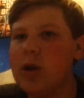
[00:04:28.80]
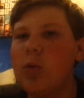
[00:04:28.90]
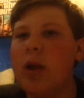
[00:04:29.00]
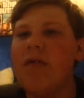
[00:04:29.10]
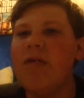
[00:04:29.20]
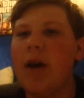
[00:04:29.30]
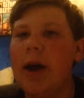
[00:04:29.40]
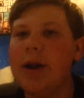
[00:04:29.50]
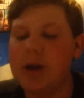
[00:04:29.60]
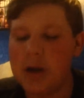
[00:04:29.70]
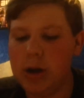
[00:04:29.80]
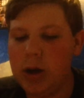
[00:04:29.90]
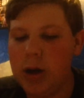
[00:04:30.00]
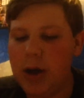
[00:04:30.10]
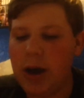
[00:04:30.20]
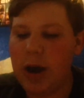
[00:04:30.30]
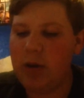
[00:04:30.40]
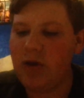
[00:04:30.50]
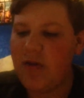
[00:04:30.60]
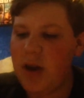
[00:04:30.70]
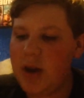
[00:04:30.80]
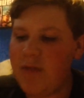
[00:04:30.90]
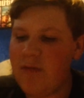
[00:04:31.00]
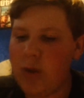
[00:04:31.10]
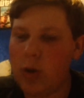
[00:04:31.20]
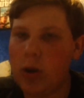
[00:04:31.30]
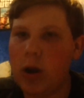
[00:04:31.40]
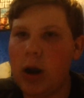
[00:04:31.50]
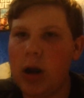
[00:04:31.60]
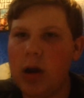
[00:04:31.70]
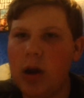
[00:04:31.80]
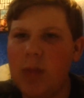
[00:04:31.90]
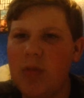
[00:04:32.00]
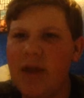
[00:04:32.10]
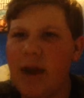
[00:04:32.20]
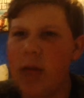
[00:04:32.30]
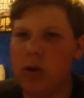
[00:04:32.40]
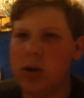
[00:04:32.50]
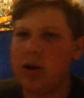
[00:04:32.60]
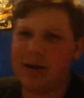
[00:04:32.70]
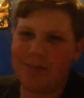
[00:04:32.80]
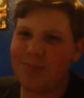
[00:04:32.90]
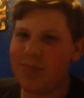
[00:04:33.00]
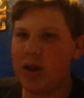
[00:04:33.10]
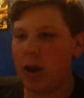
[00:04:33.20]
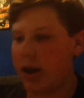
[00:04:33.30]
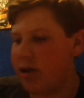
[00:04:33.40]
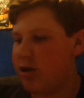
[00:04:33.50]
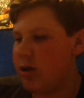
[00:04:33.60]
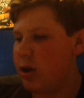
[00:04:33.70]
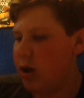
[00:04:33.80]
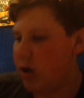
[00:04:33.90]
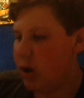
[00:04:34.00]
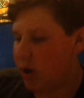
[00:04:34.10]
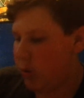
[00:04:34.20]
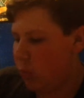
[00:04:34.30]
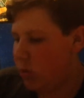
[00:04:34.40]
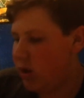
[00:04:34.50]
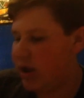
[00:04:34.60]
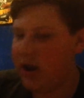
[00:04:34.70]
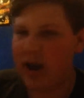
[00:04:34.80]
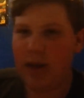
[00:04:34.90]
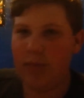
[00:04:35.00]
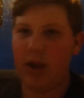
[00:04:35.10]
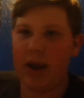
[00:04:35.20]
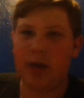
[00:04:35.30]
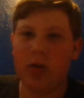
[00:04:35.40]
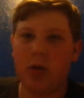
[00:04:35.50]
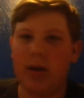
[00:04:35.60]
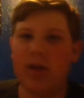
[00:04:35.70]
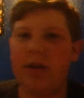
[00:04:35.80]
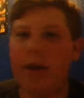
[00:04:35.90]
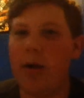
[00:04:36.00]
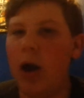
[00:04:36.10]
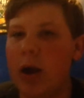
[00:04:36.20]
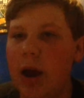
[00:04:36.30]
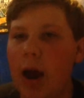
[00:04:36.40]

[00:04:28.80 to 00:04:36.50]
what I thought. It was fun for a couple of hours. It didn't keep my interest very long.